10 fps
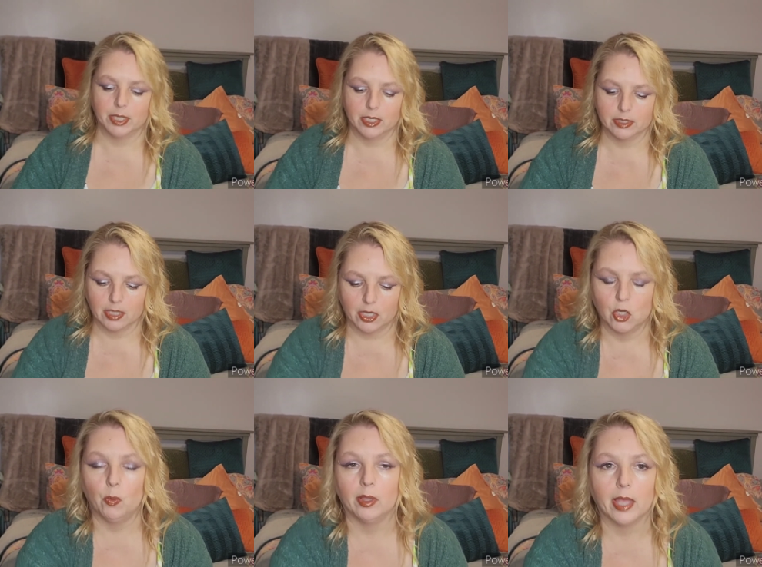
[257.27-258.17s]
because I
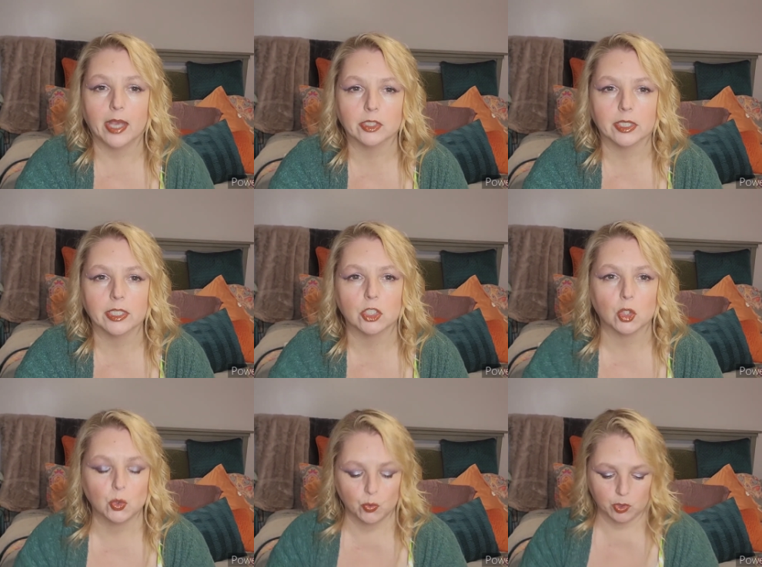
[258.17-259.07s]
know I'll actually get
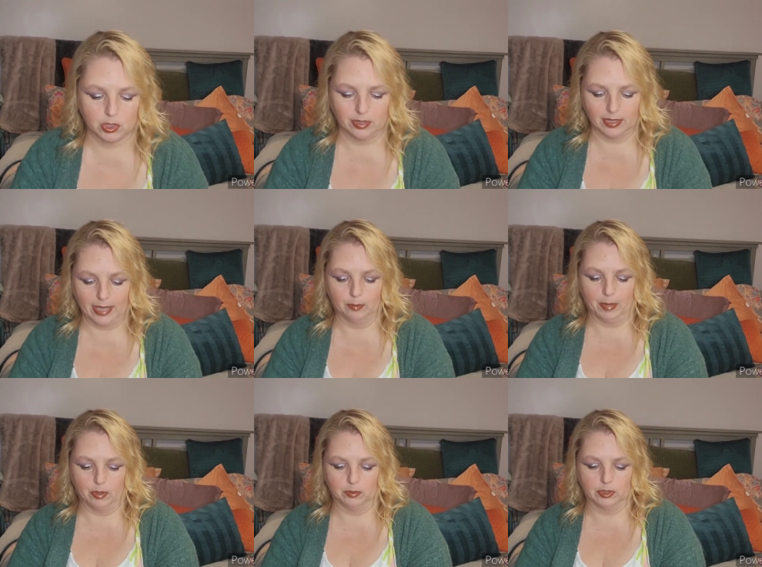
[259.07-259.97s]
to use that
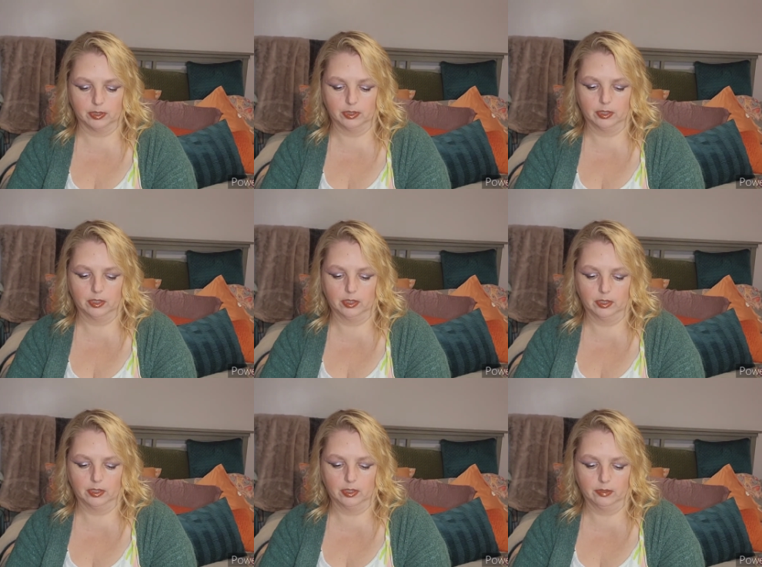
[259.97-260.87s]
amount
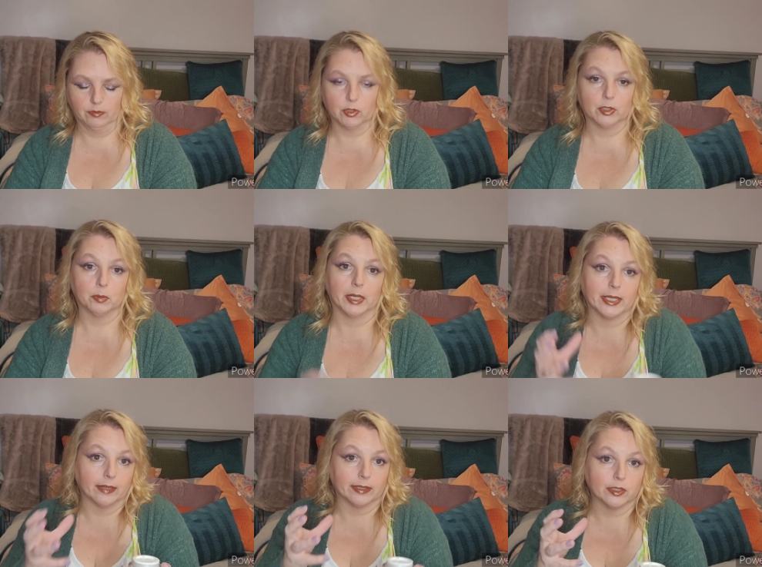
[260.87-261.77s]
versus when
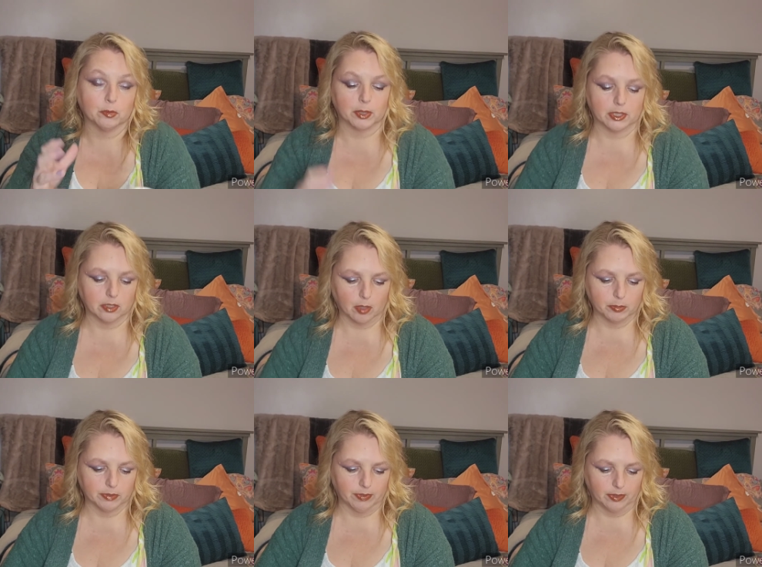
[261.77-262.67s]
I get like these big
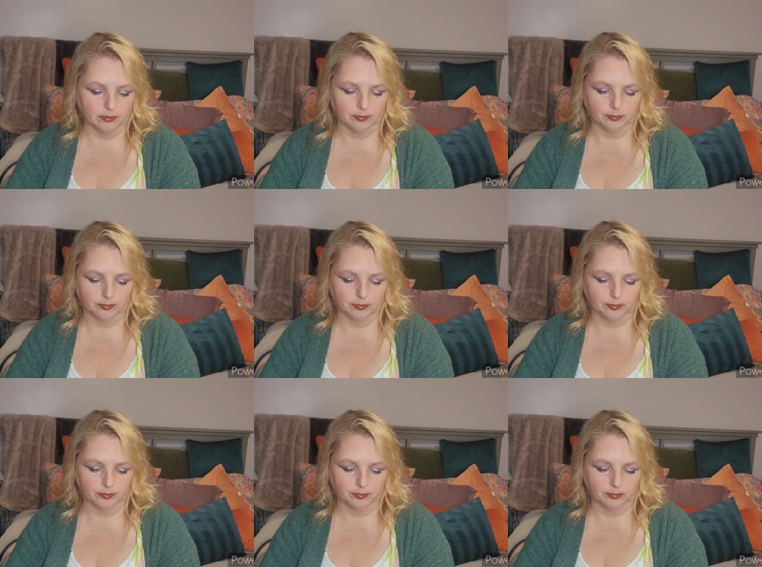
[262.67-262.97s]
tubs of it.